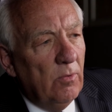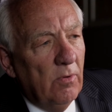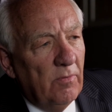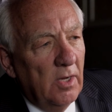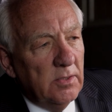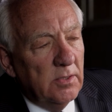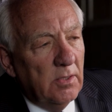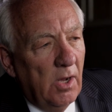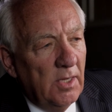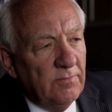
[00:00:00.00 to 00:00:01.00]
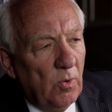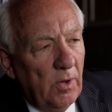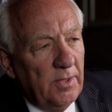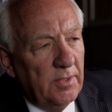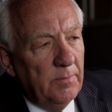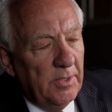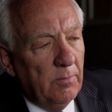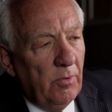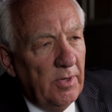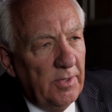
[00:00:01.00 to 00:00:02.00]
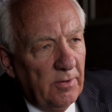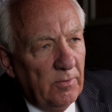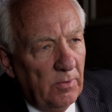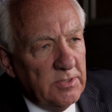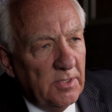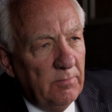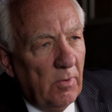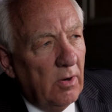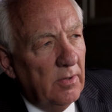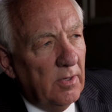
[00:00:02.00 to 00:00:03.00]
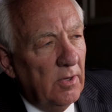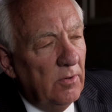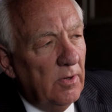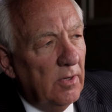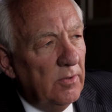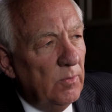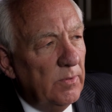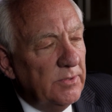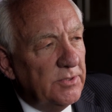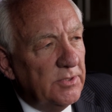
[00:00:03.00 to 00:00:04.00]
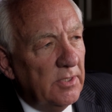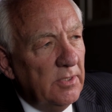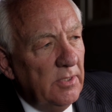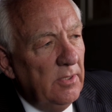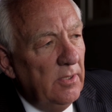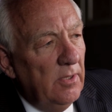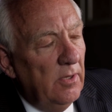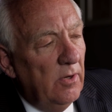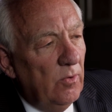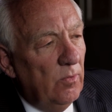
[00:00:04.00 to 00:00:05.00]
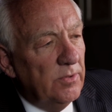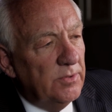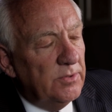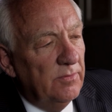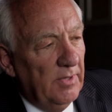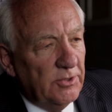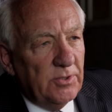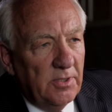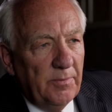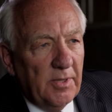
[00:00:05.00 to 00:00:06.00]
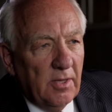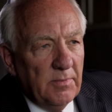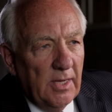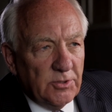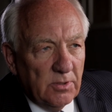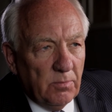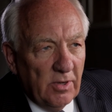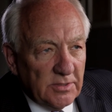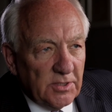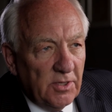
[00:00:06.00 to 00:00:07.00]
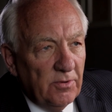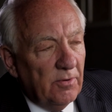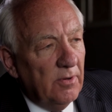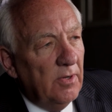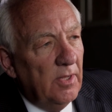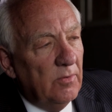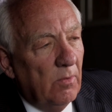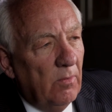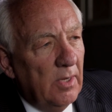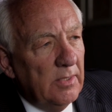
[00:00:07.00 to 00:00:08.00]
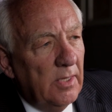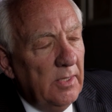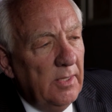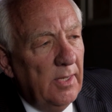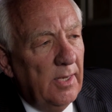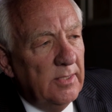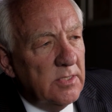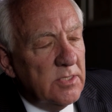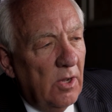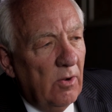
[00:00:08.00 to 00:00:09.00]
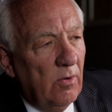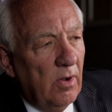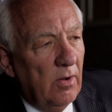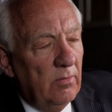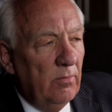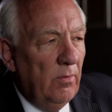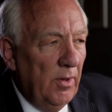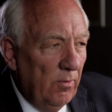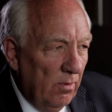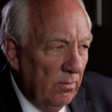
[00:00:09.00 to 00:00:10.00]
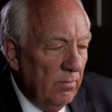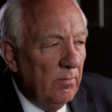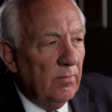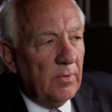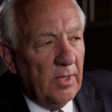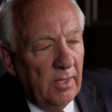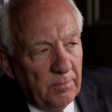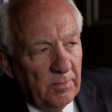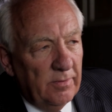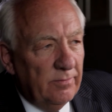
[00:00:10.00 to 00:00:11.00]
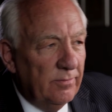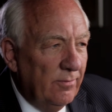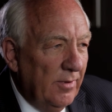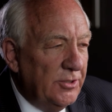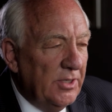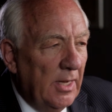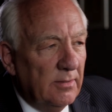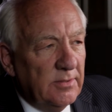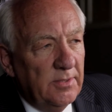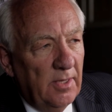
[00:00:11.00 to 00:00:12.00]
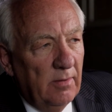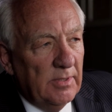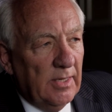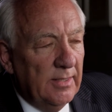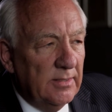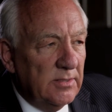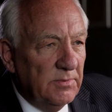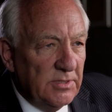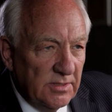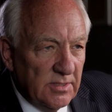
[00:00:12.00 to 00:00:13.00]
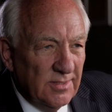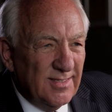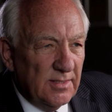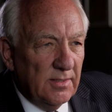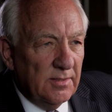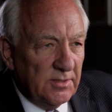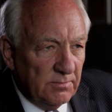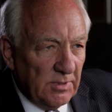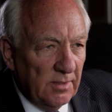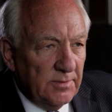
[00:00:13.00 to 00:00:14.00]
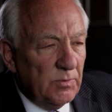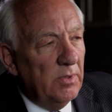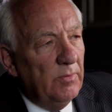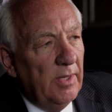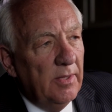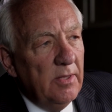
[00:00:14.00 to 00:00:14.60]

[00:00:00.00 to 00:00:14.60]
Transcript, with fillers: Rwandan envoy that had been appointed here at one time, Martin Ngoga, who was, uh, who was eventually to become national prosecutor in, in Rwanda. And so uh, we were capable of reaching out to them and getting some assistance uh, sometimes when we,